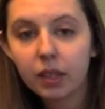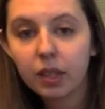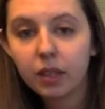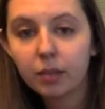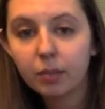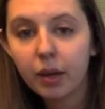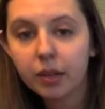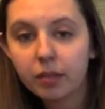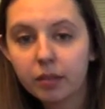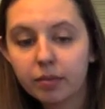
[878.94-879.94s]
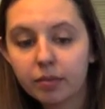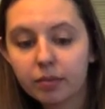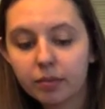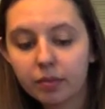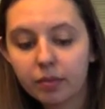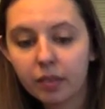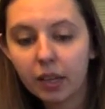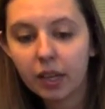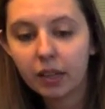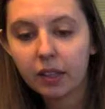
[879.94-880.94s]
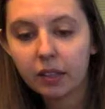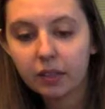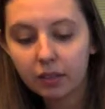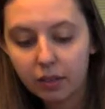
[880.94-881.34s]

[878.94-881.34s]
Heat and press, and then